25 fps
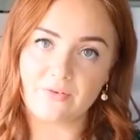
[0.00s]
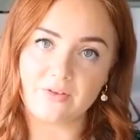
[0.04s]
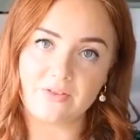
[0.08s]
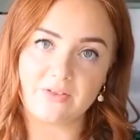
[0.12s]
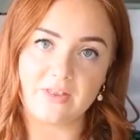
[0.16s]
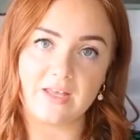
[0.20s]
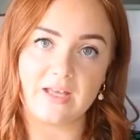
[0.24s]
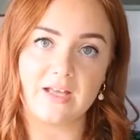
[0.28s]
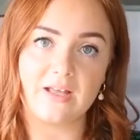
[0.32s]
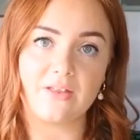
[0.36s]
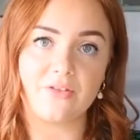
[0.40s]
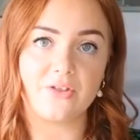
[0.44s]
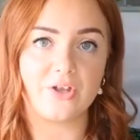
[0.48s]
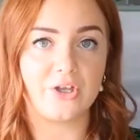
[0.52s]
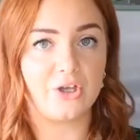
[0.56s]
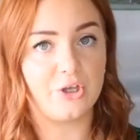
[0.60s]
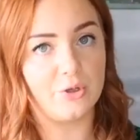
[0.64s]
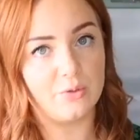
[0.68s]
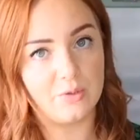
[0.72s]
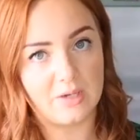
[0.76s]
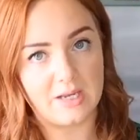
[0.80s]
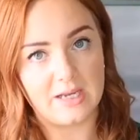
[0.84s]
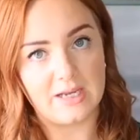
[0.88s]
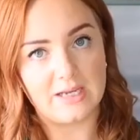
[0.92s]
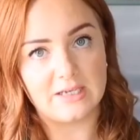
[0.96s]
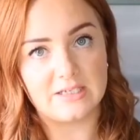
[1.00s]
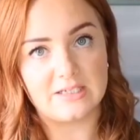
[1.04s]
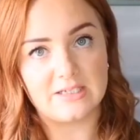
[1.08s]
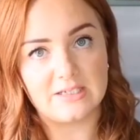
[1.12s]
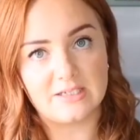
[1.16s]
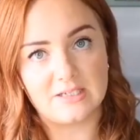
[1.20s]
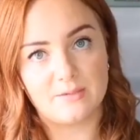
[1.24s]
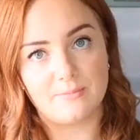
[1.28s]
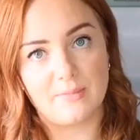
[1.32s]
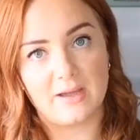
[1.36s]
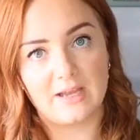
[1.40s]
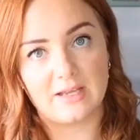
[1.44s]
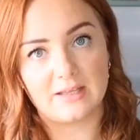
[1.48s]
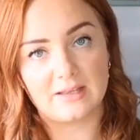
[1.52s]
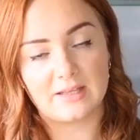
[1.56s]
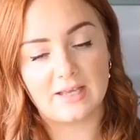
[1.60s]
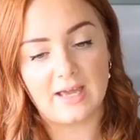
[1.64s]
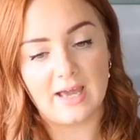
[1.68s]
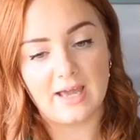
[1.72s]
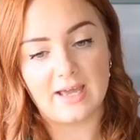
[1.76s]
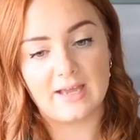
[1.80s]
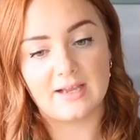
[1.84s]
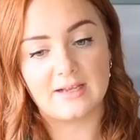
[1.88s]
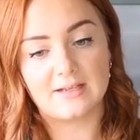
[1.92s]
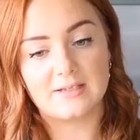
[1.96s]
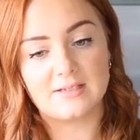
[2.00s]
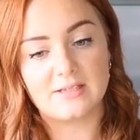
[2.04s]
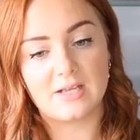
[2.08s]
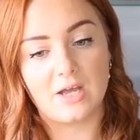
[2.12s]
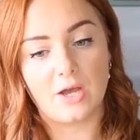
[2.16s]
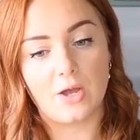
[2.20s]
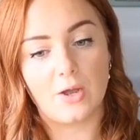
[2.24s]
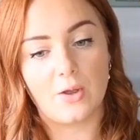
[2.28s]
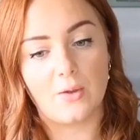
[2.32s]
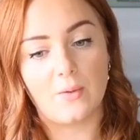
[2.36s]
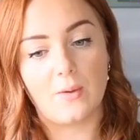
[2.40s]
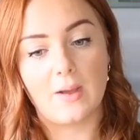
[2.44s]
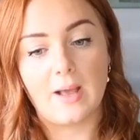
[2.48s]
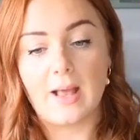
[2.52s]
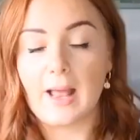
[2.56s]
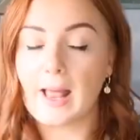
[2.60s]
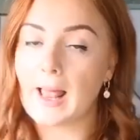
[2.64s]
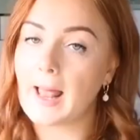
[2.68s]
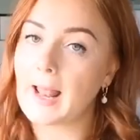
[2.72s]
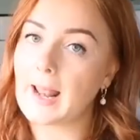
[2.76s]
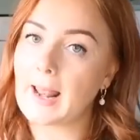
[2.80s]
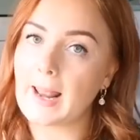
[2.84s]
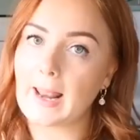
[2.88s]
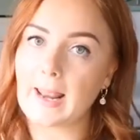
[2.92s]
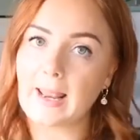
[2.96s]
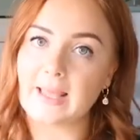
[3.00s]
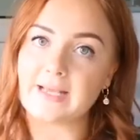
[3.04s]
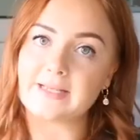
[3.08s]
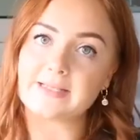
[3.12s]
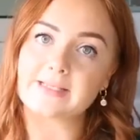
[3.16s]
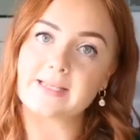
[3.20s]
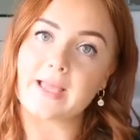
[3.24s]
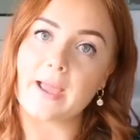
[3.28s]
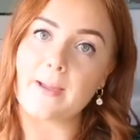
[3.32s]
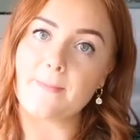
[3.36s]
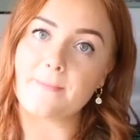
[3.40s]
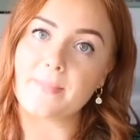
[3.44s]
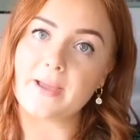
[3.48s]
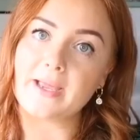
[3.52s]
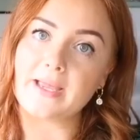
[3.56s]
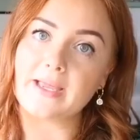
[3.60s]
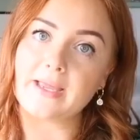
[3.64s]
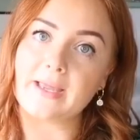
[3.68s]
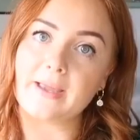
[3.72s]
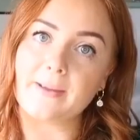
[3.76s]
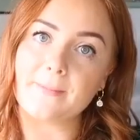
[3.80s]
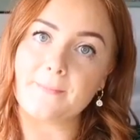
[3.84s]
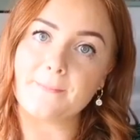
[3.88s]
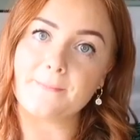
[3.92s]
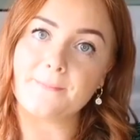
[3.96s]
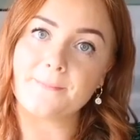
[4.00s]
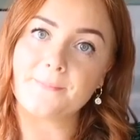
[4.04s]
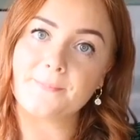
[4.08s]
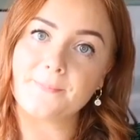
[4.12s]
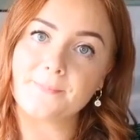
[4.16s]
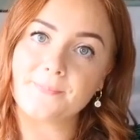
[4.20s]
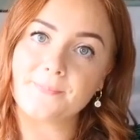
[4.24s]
everything that you need to make the cake. So let's get baking.